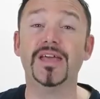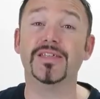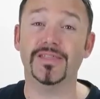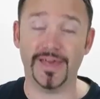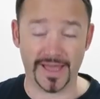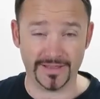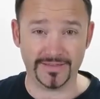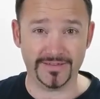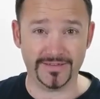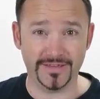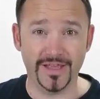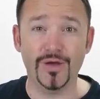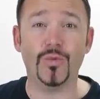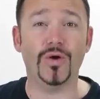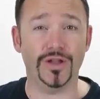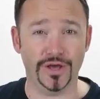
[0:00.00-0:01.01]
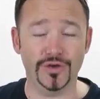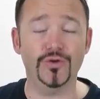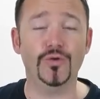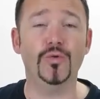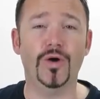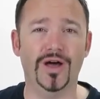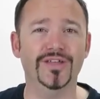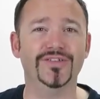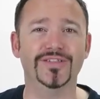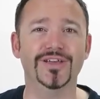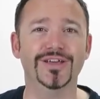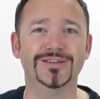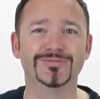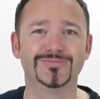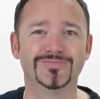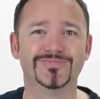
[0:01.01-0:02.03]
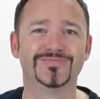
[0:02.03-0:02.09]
That's what I call hustling.